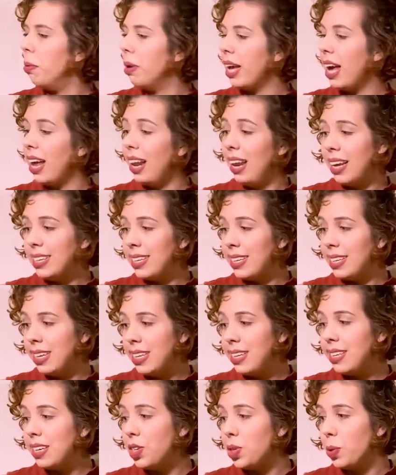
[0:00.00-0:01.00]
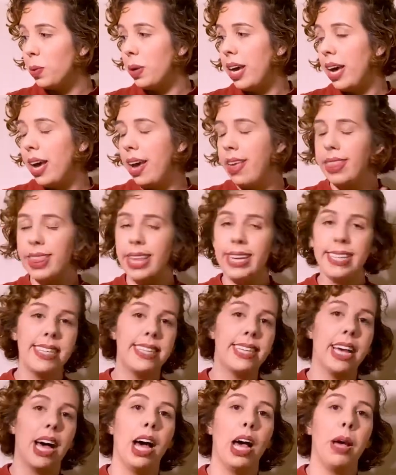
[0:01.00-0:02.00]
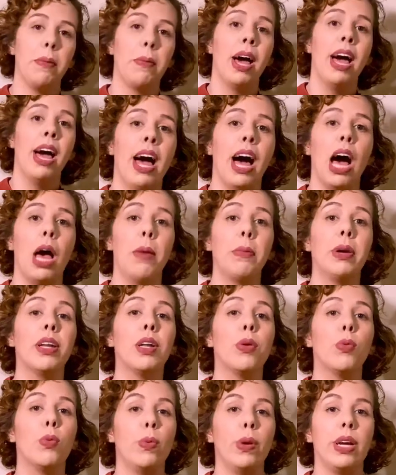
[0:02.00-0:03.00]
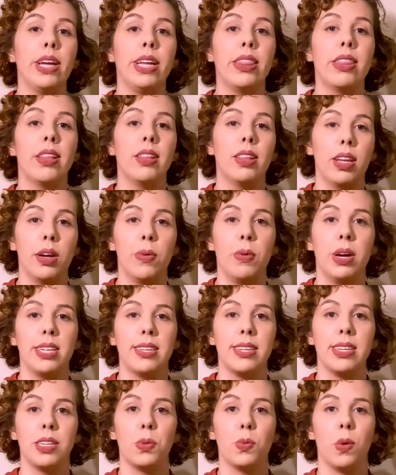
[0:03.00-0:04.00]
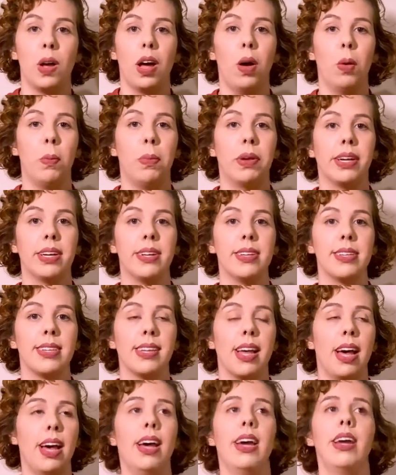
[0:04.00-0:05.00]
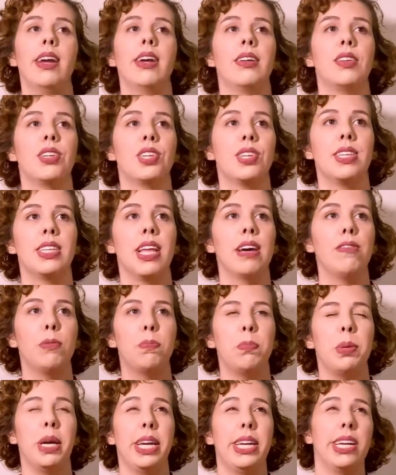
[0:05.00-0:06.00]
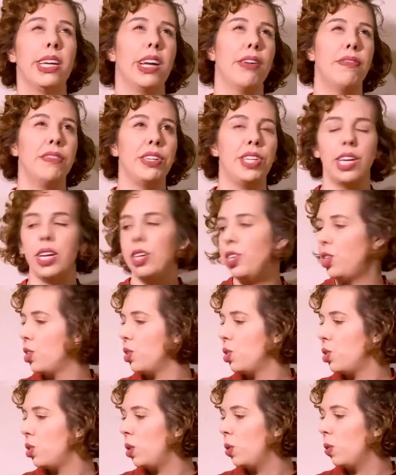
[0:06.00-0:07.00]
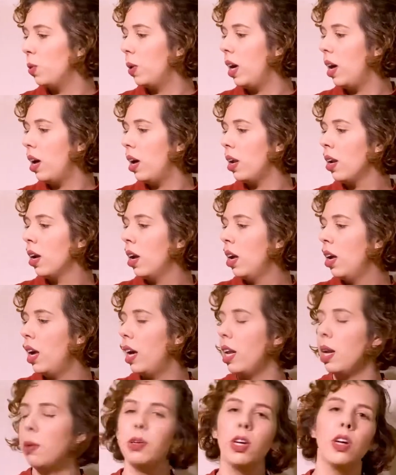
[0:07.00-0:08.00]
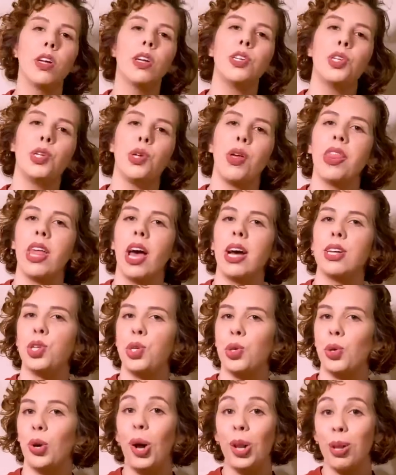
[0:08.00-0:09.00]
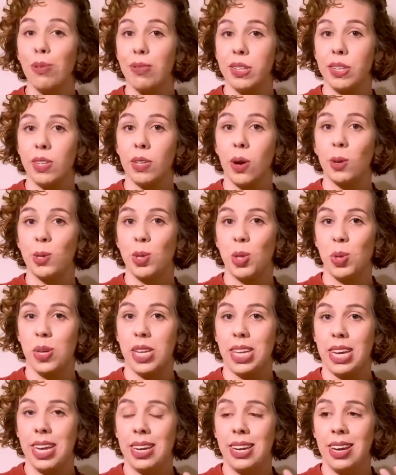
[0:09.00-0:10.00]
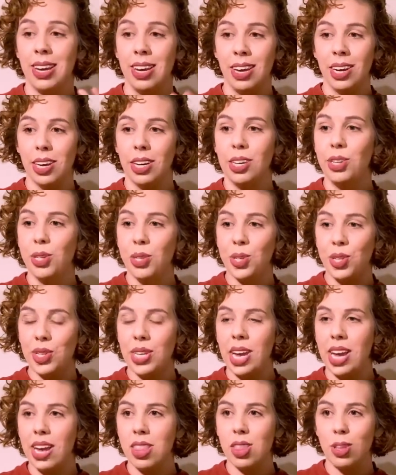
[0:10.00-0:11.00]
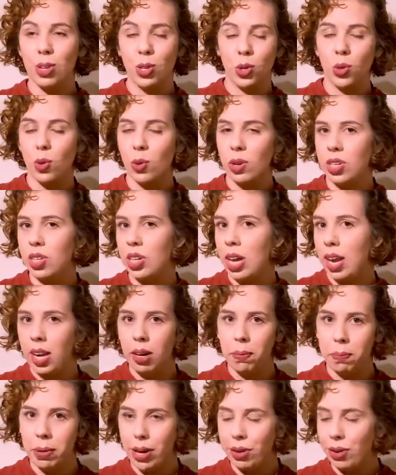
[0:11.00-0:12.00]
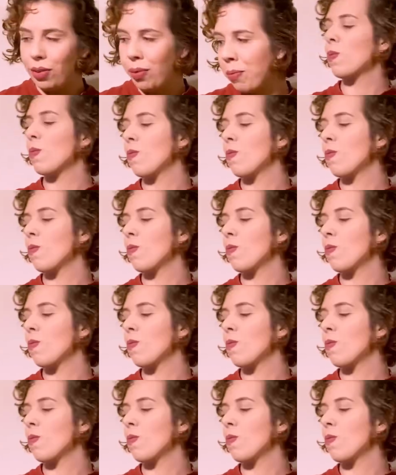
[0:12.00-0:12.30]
yeah, let's listen to it. And this time, I'm gonna read the lyrics as well, because I just never paid enough attention to it. And I'm gonna do that to all of the songs so I can understand the storytelling better.